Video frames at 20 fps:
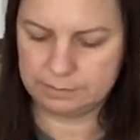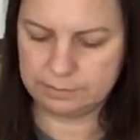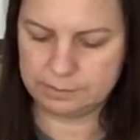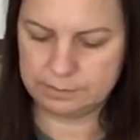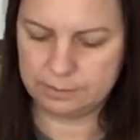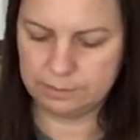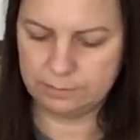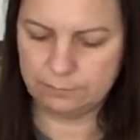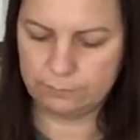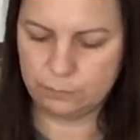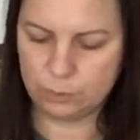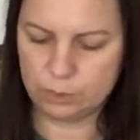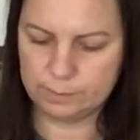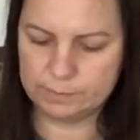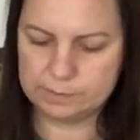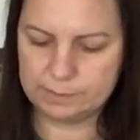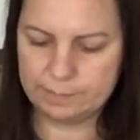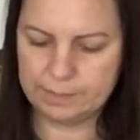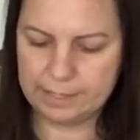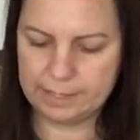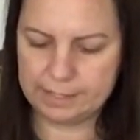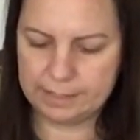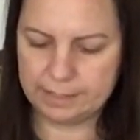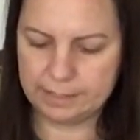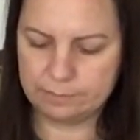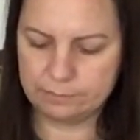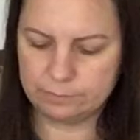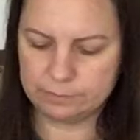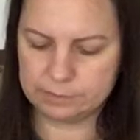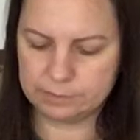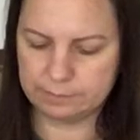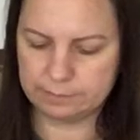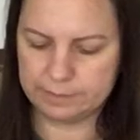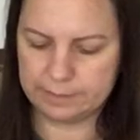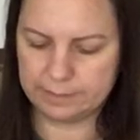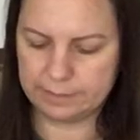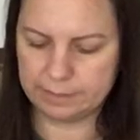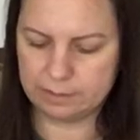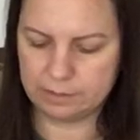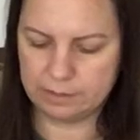till it forms a putty. So we want
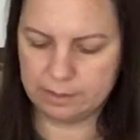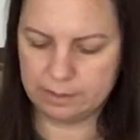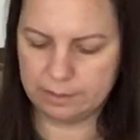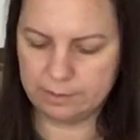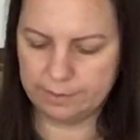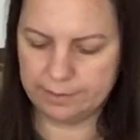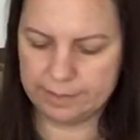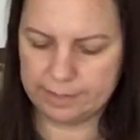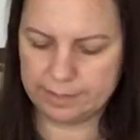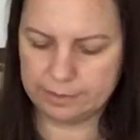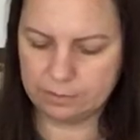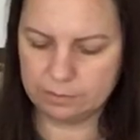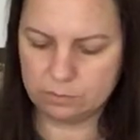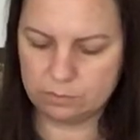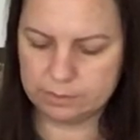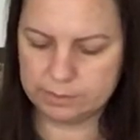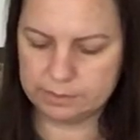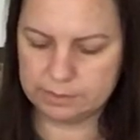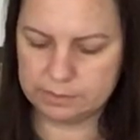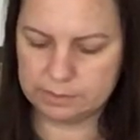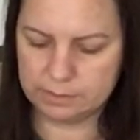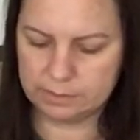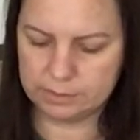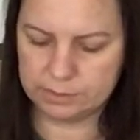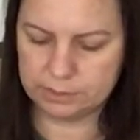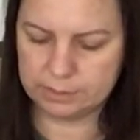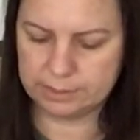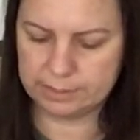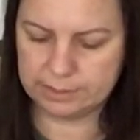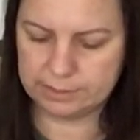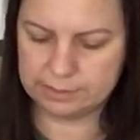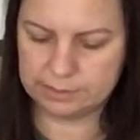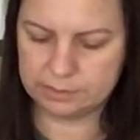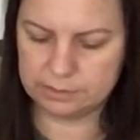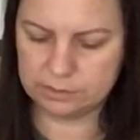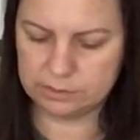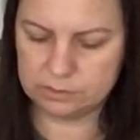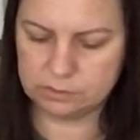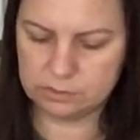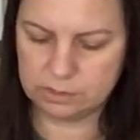to get all that cornstarch nice and
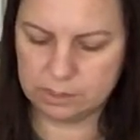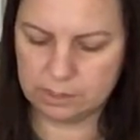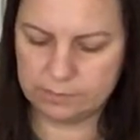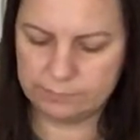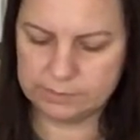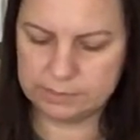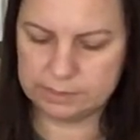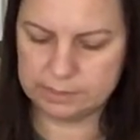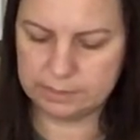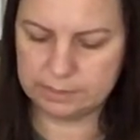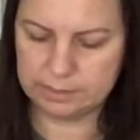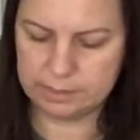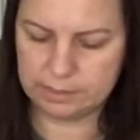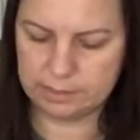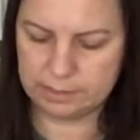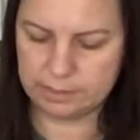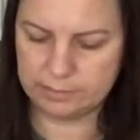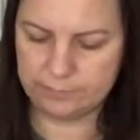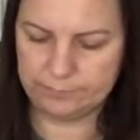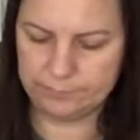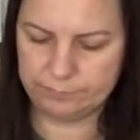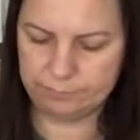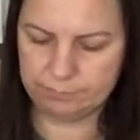dissolved in there.